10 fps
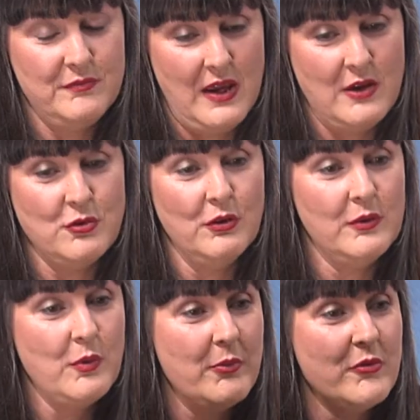Andrew Lloyd
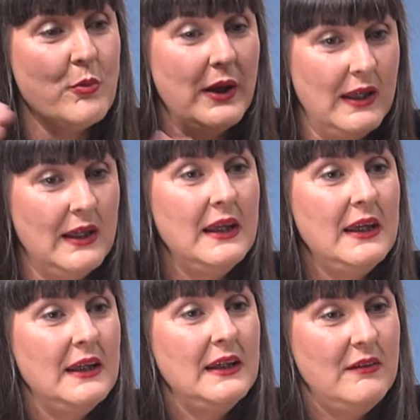Webbers, where
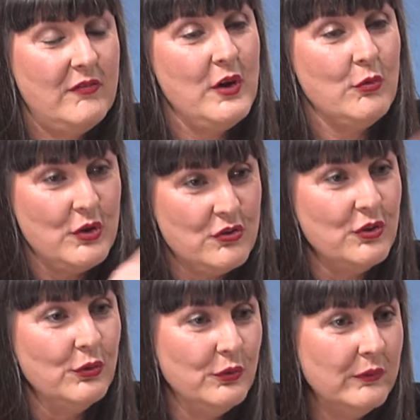if the
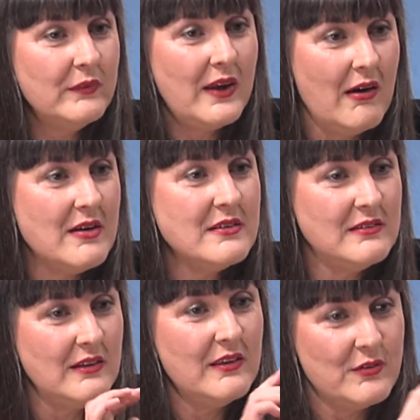original character
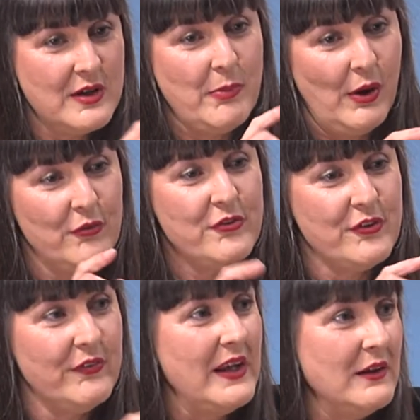did 3 pulses
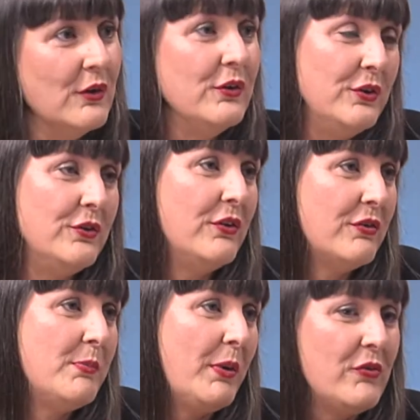on that note, you do
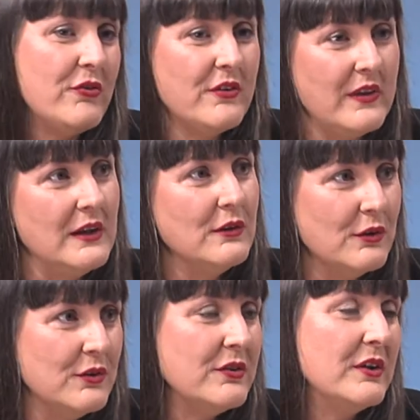3 pulses on that
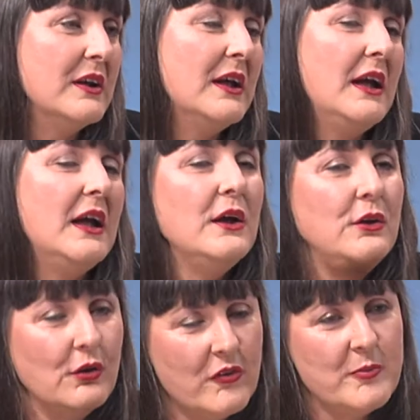note, and
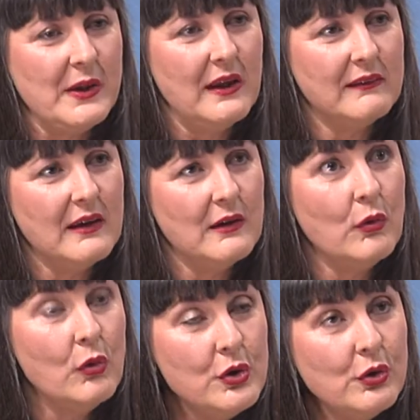it's a bit like that.
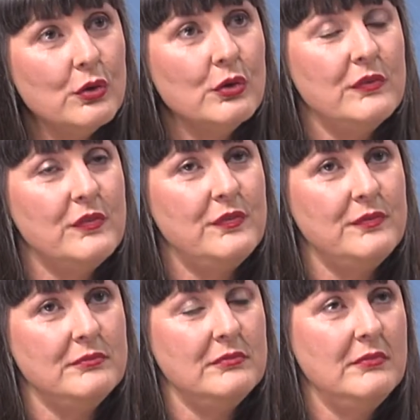Or you're
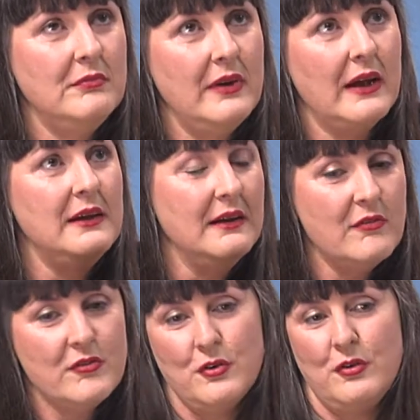lucky
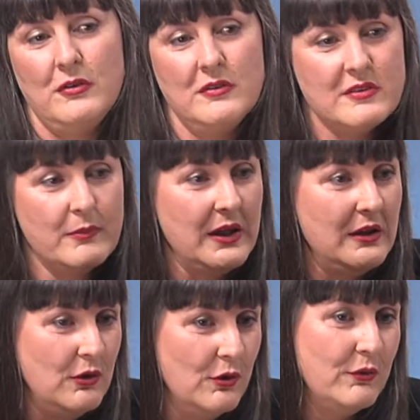enough to do something
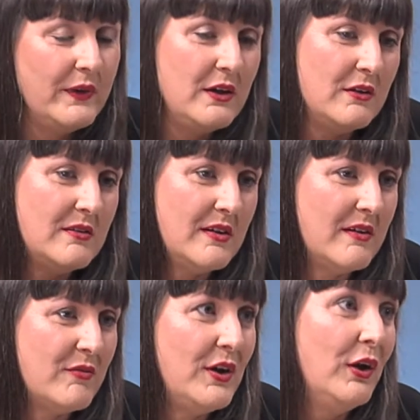new, and they don't tend to
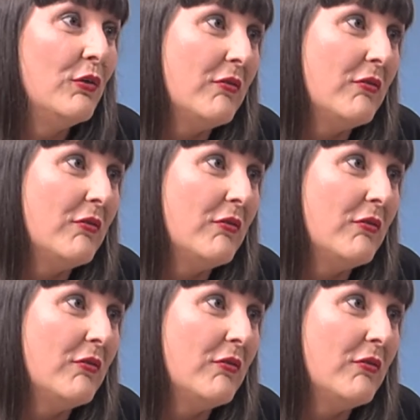have very long